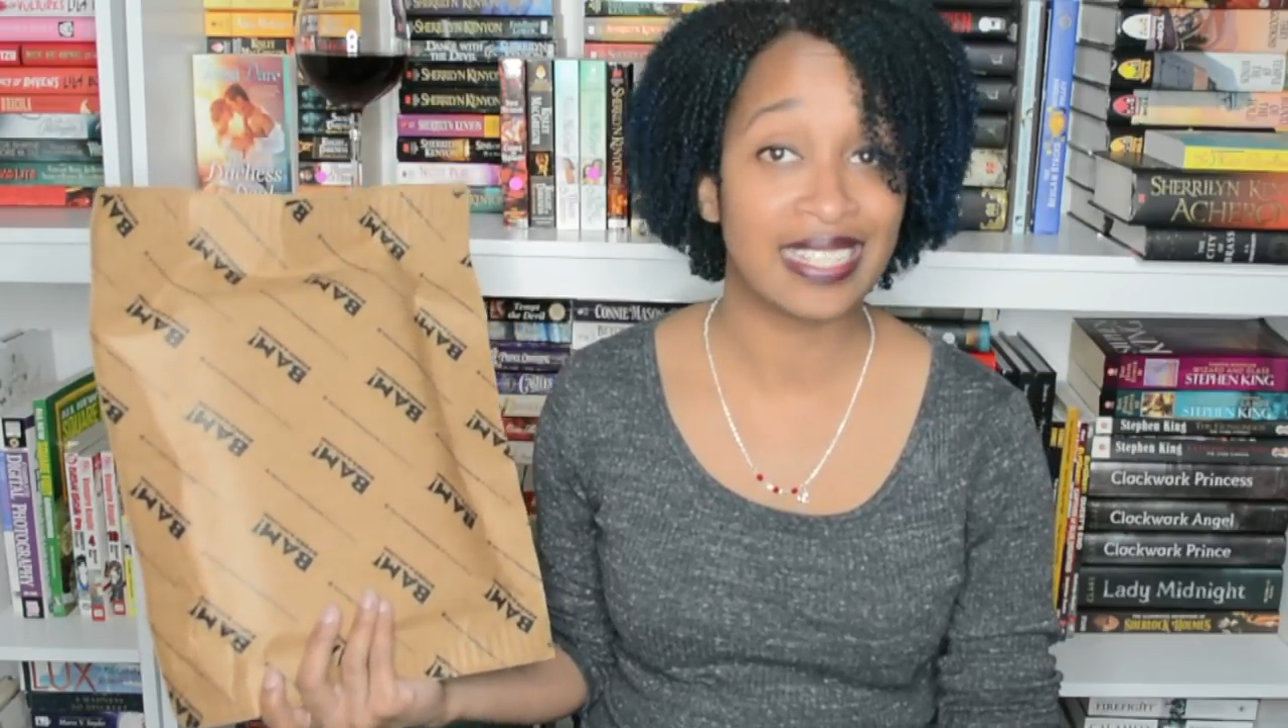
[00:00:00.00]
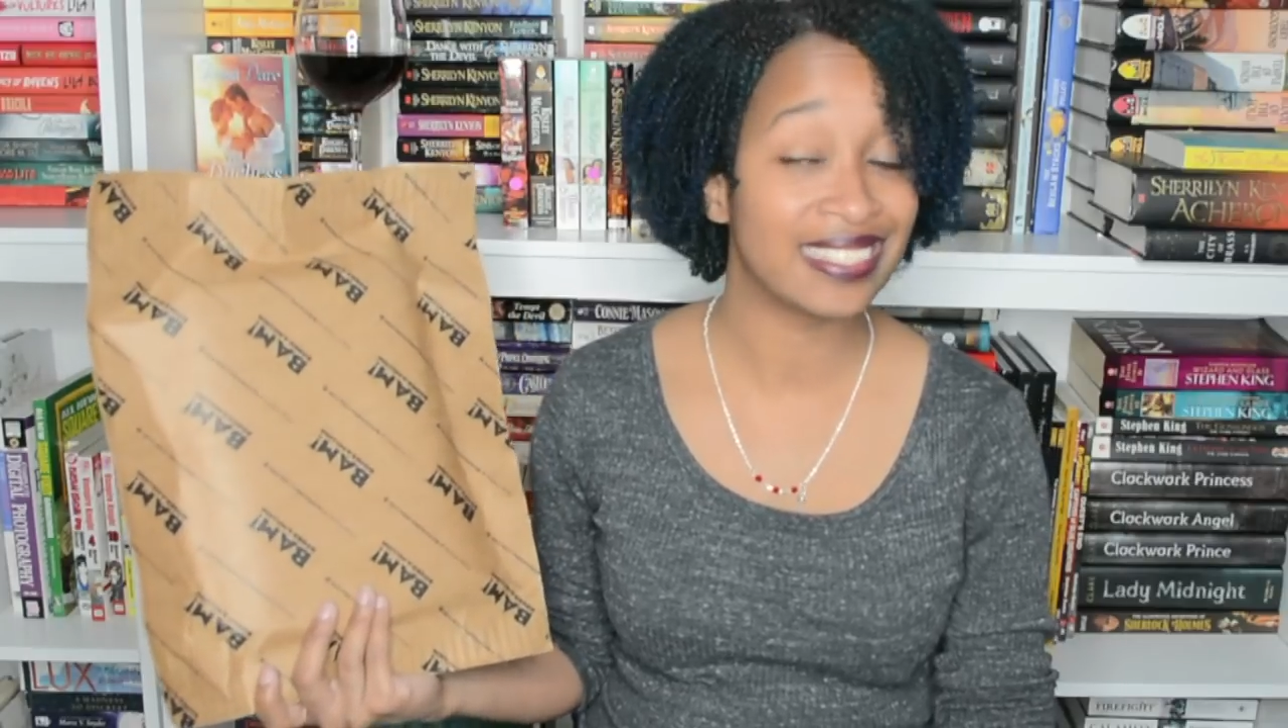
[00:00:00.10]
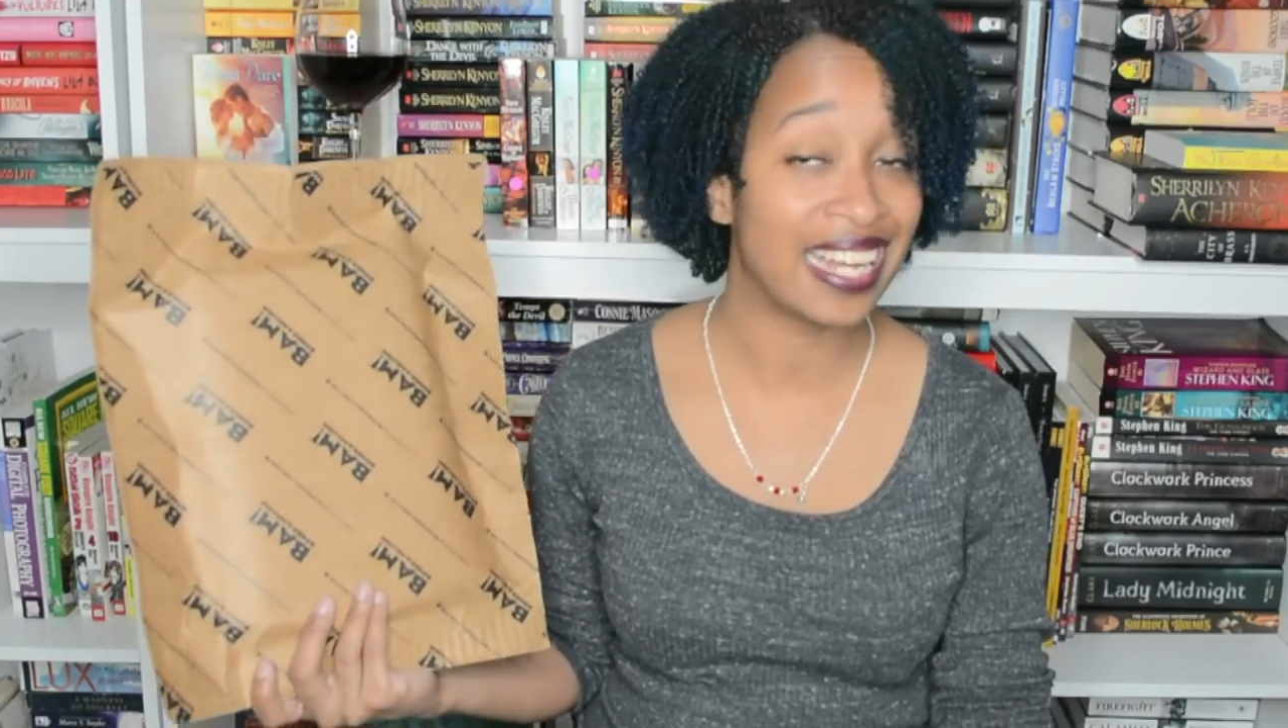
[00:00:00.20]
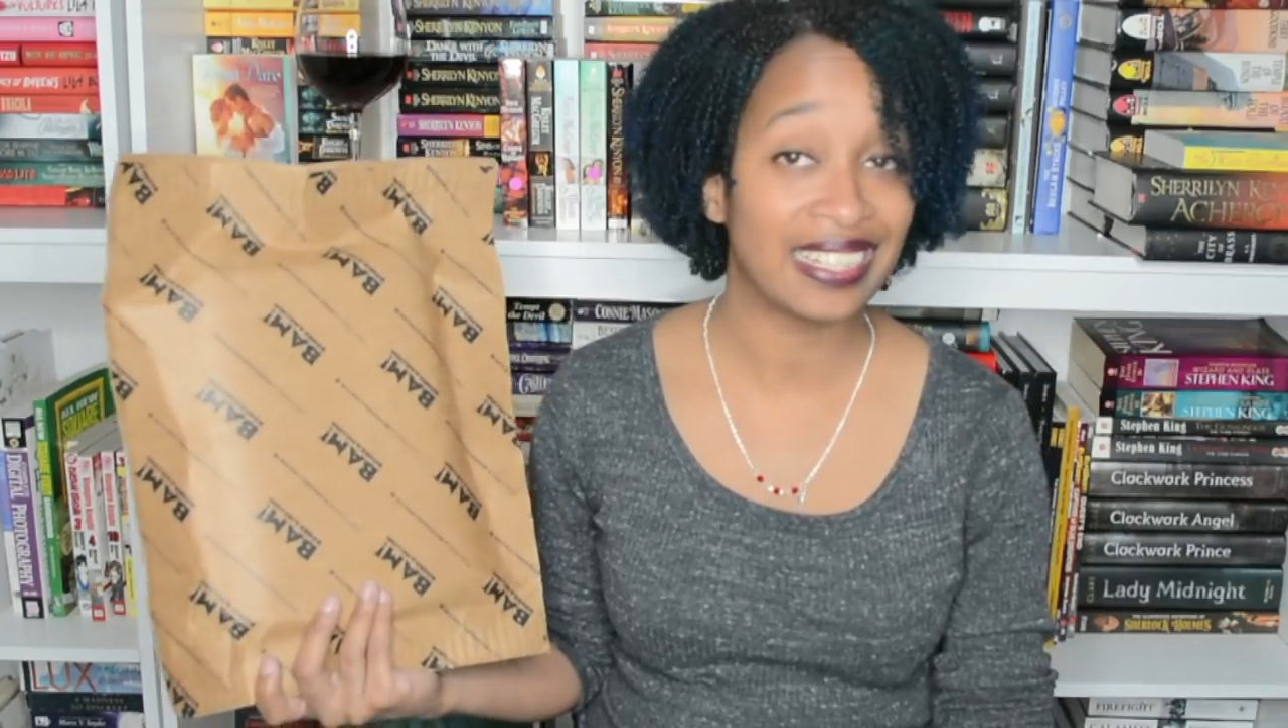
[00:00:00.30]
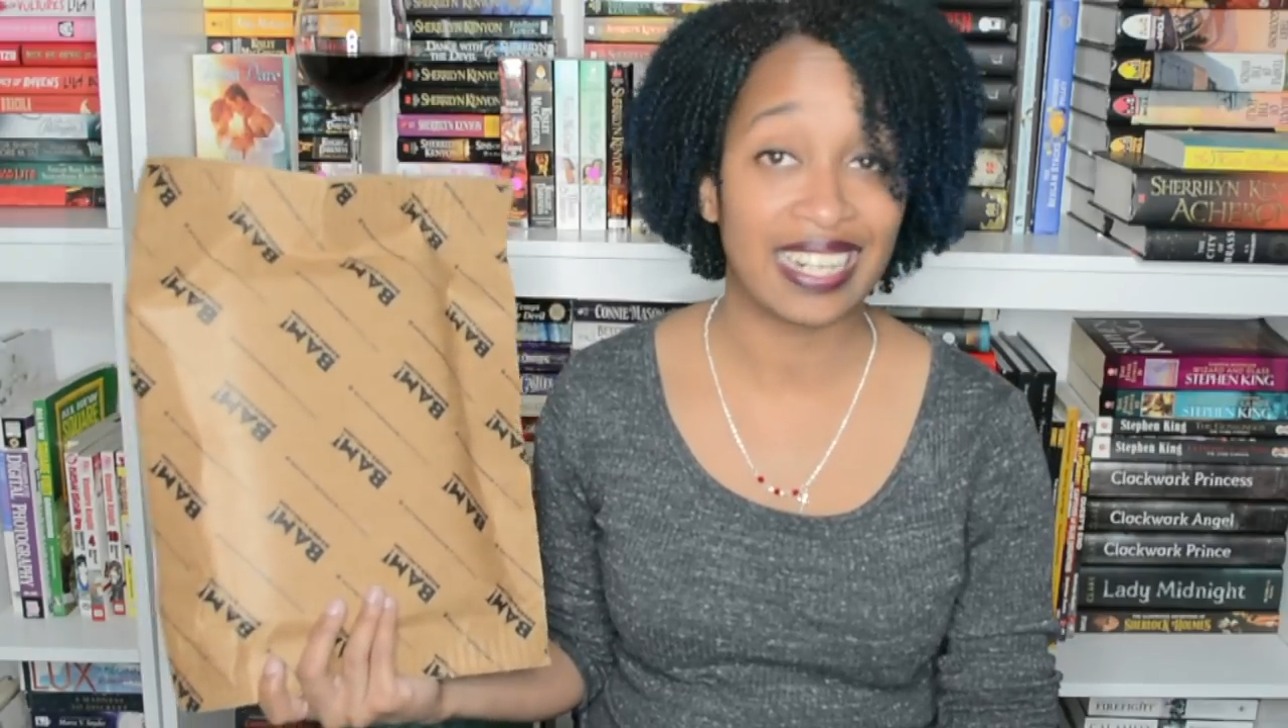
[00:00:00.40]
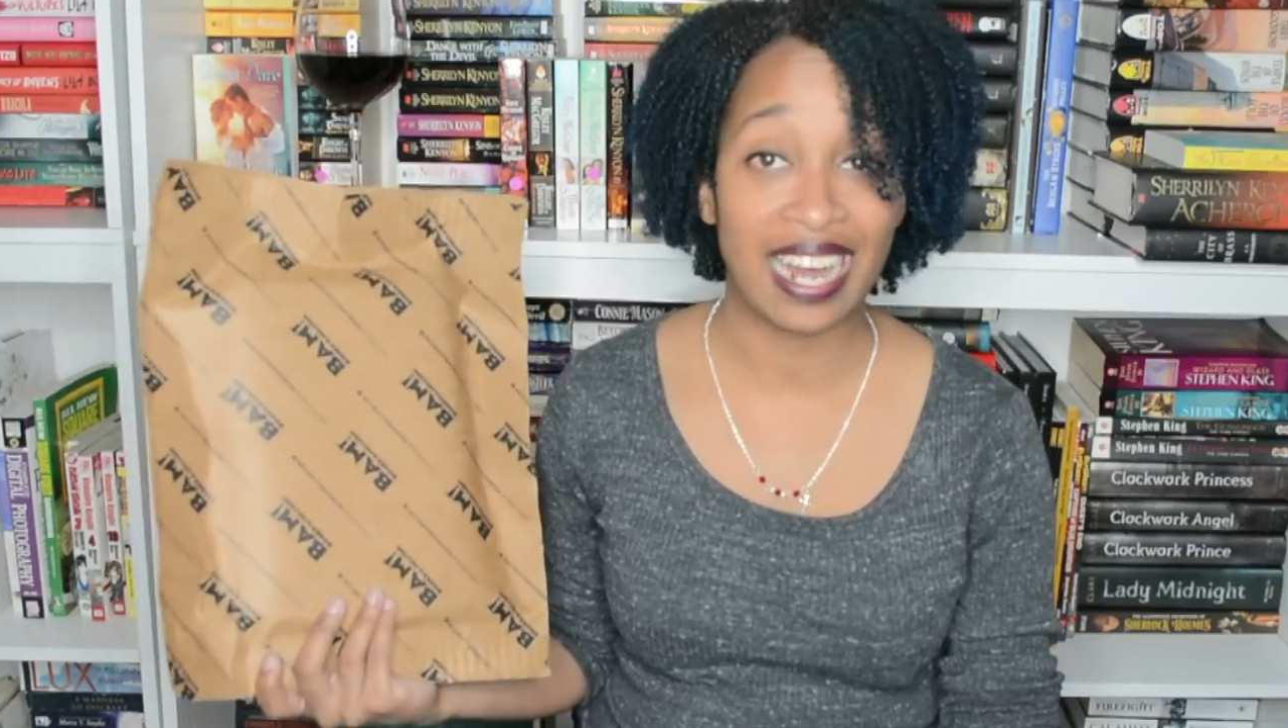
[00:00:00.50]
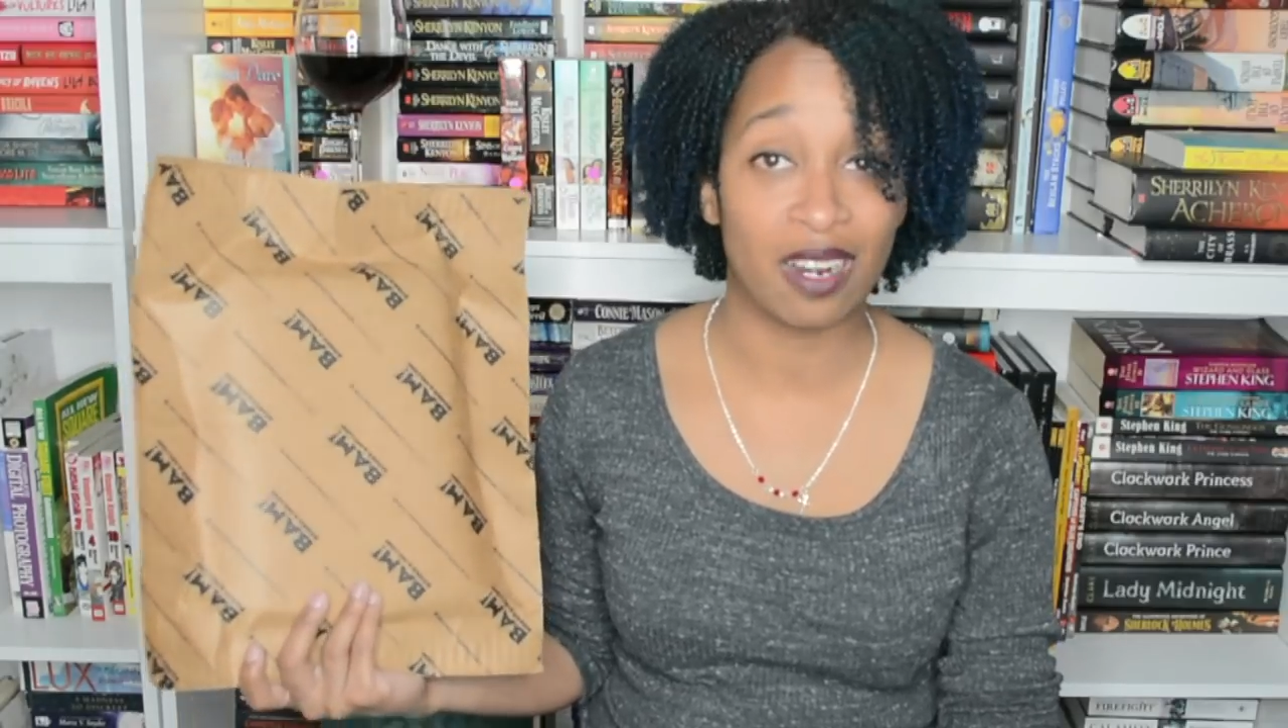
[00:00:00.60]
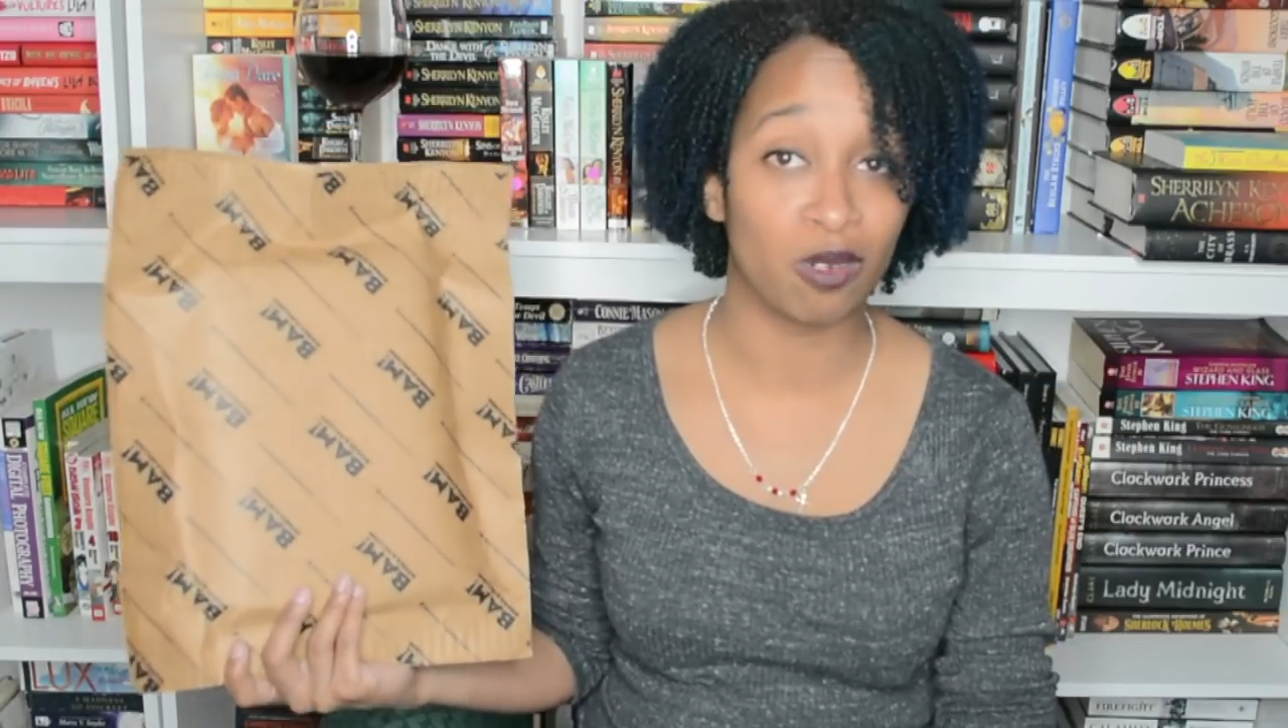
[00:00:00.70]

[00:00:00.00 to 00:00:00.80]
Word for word: it's not that I